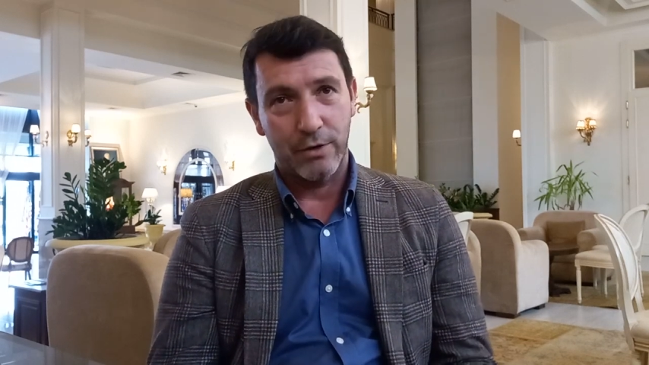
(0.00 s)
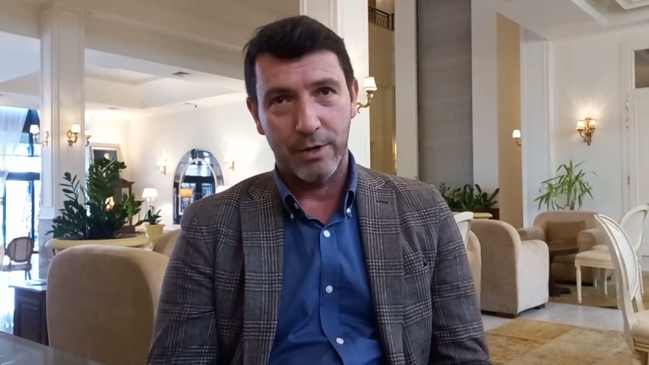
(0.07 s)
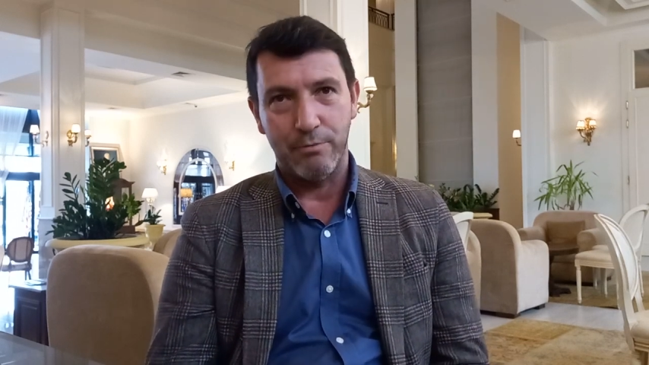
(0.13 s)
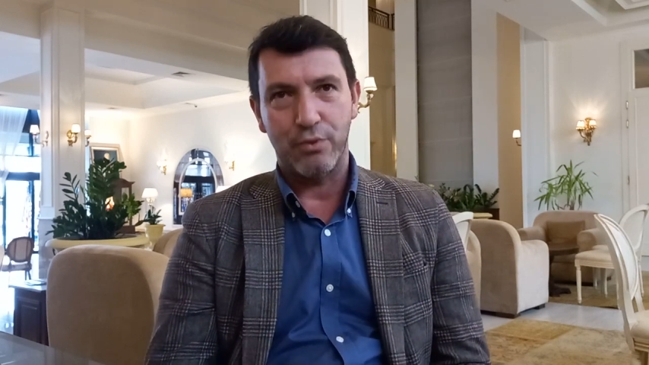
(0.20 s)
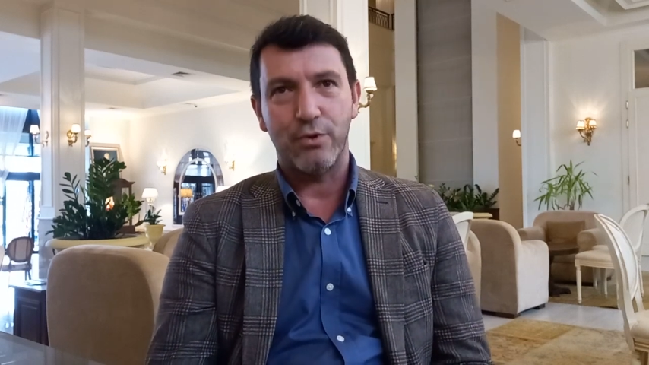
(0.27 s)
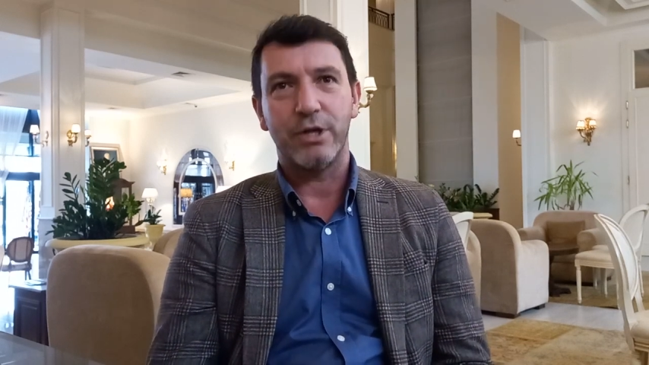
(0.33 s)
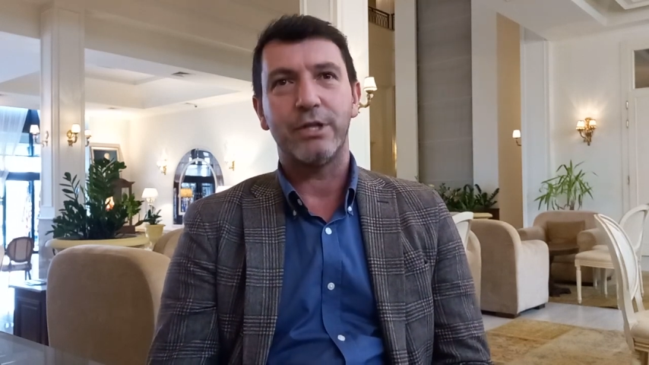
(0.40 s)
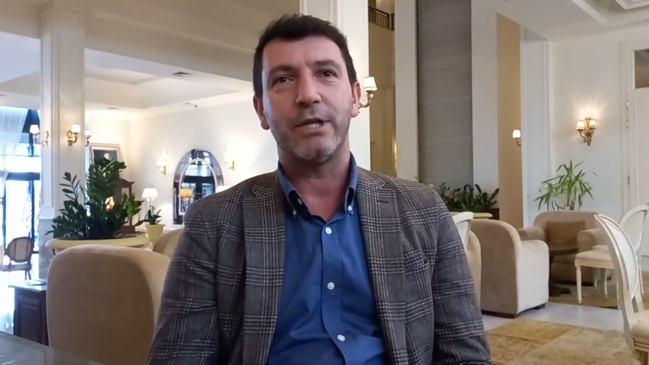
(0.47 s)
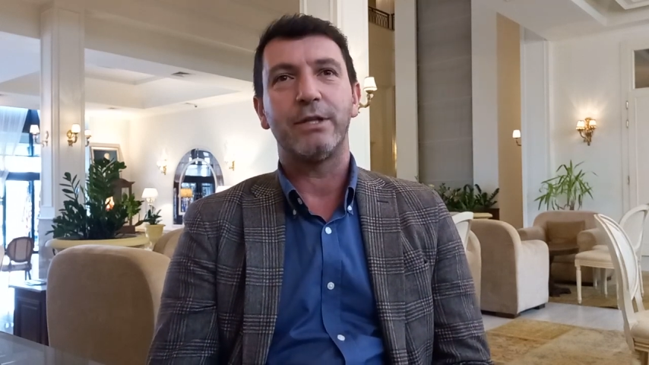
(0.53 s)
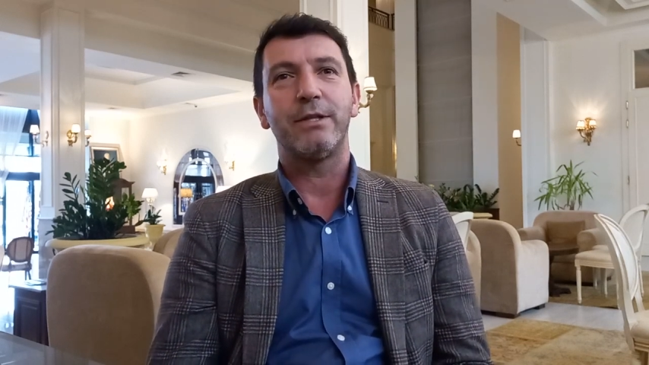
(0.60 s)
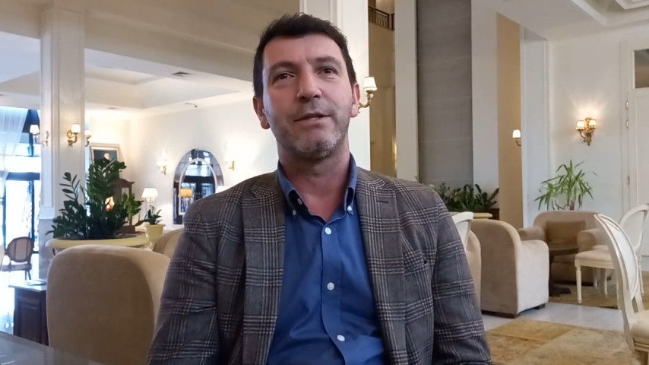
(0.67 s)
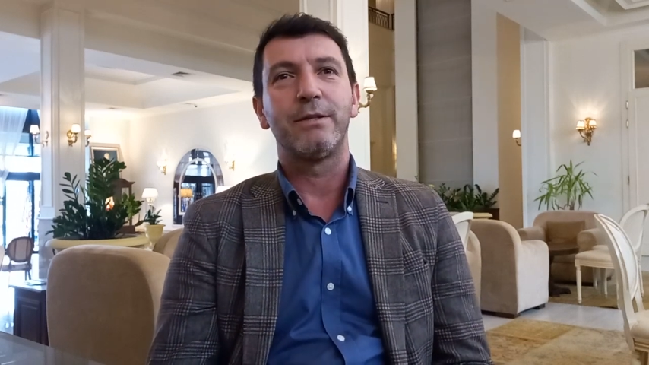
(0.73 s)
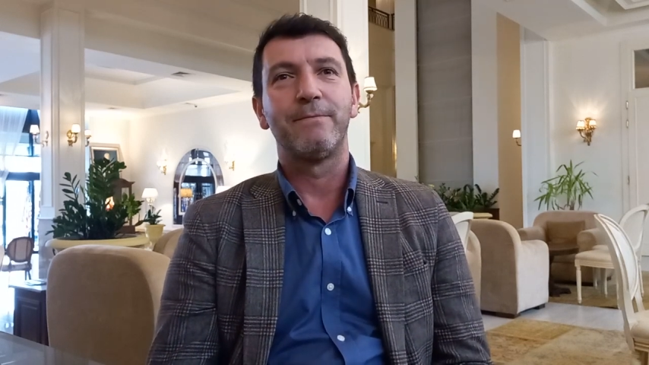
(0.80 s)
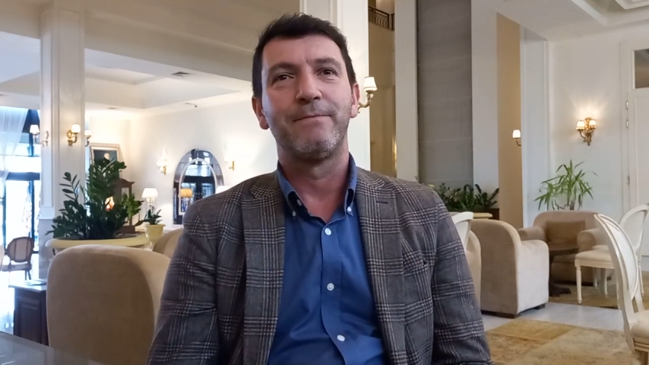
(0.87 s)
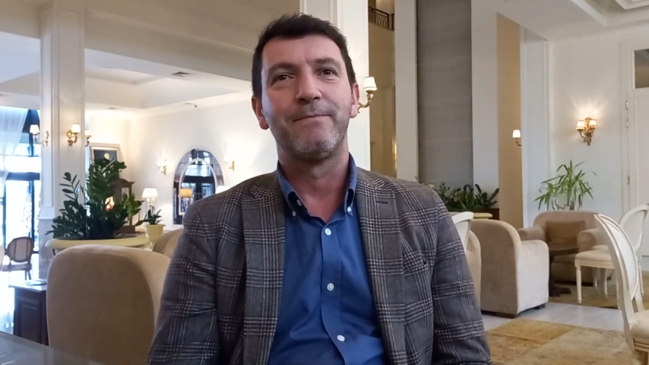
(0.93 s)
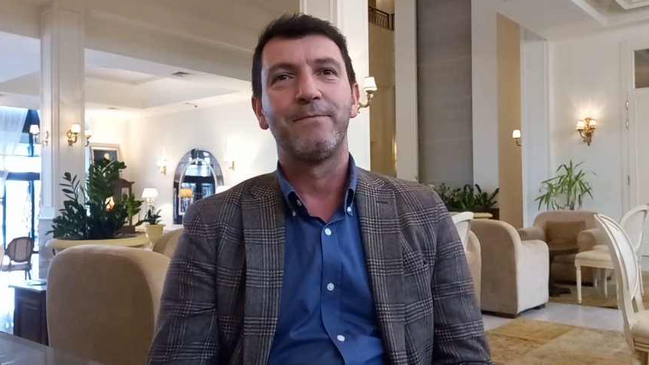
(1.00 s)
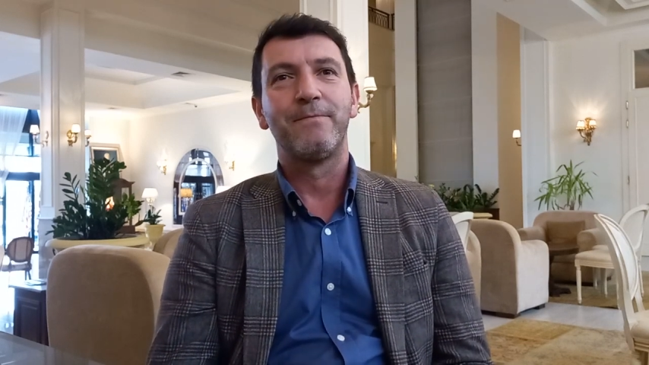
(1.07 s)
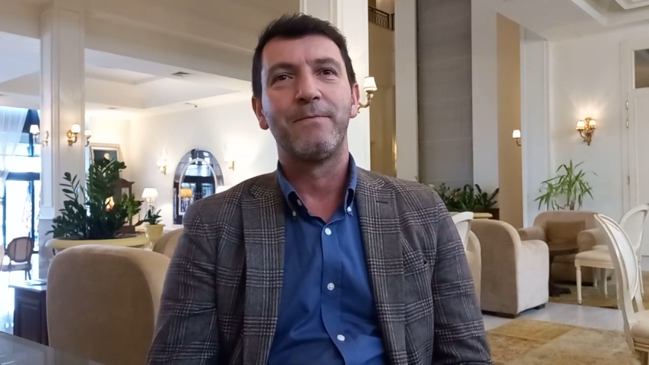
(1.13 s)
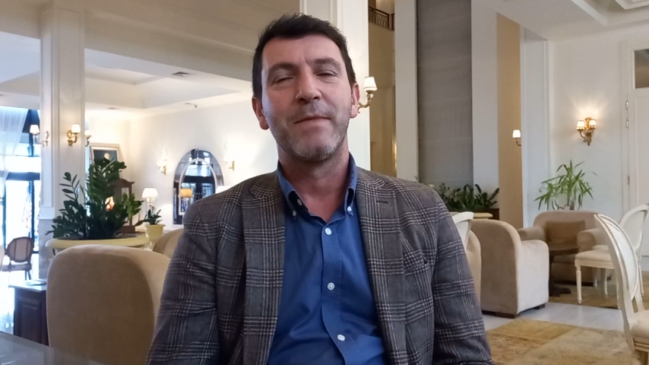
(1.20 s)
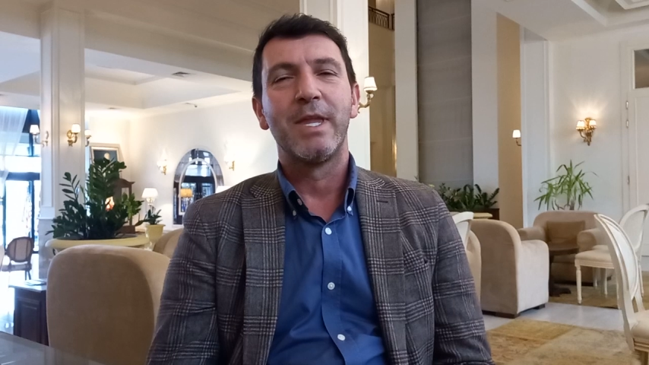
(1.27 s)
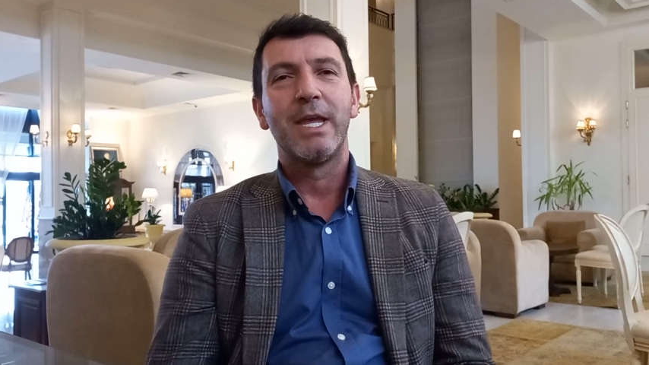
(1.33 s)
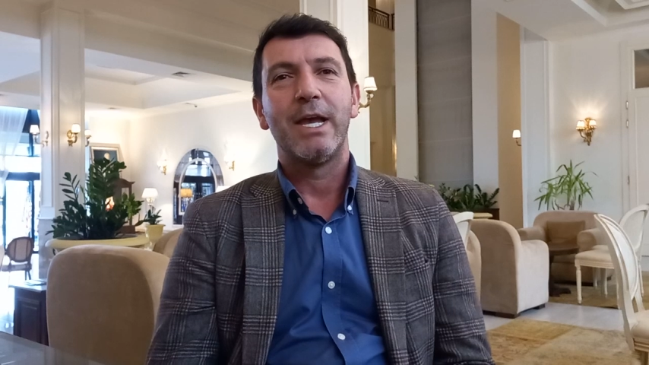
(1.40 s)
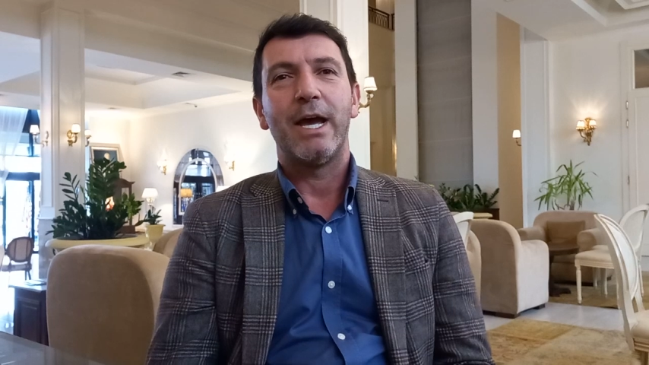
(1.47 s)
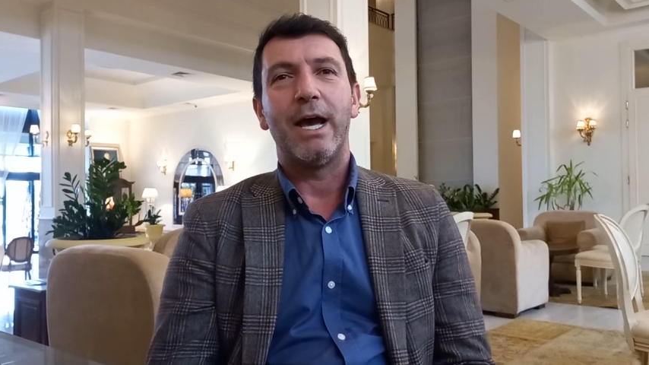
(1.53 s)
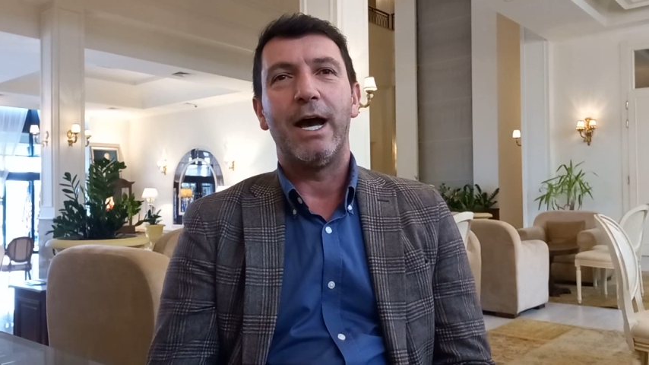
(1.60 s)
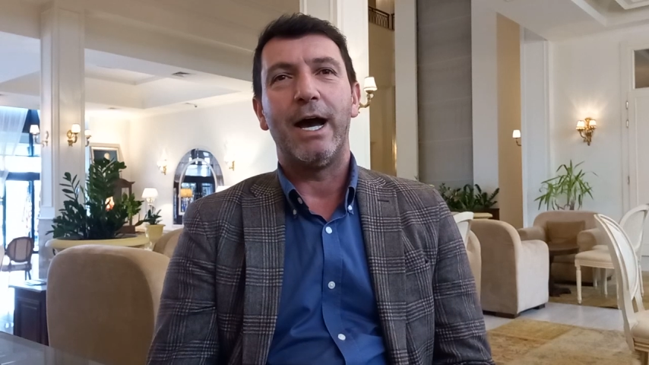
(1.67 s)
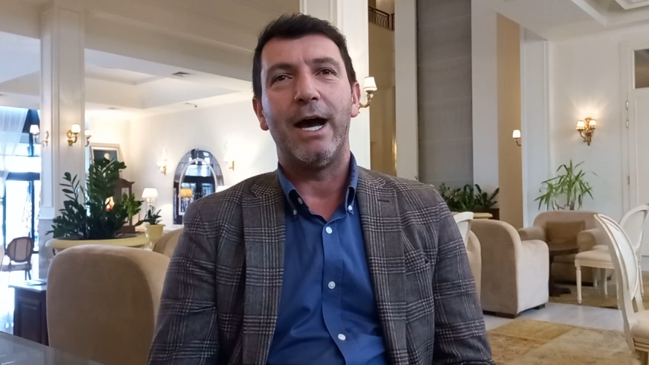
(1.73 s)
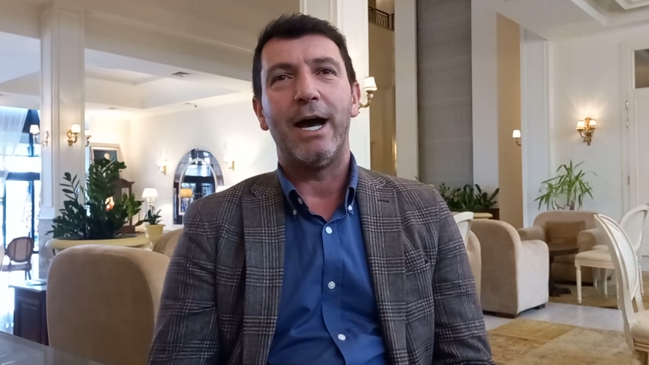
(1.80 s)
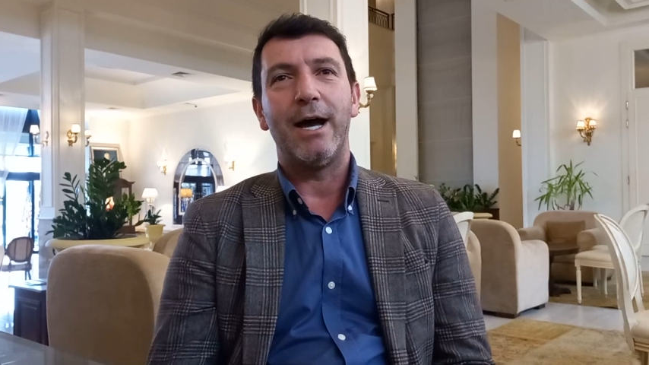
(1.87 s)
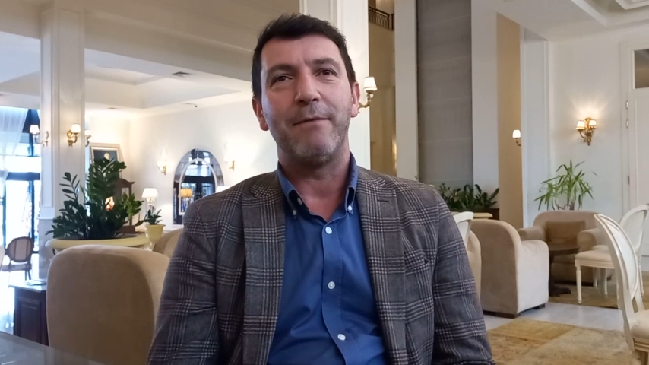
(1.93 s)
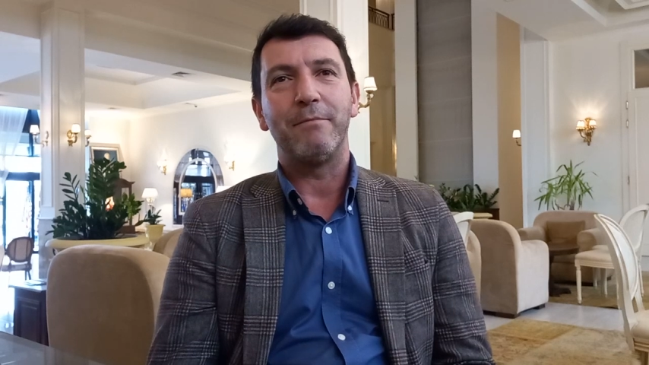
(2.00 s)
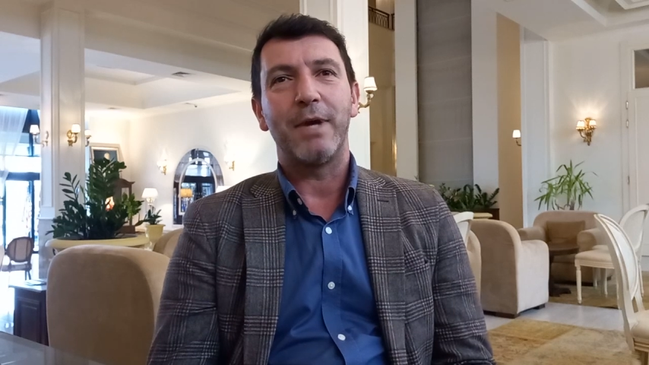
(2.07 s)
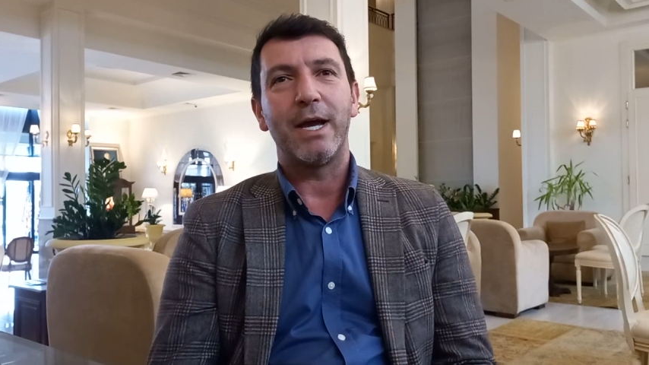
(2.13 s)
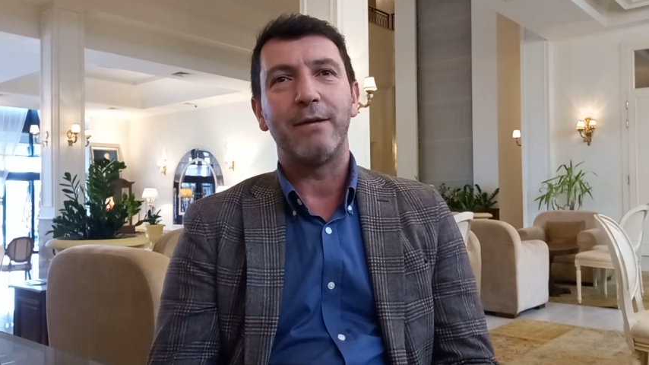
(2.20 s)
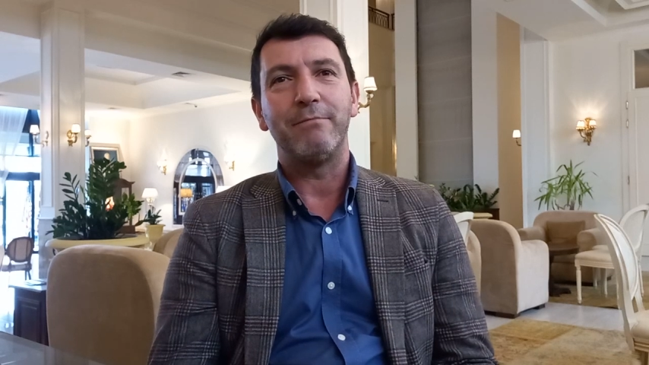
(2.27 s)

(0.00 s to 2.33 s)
important. There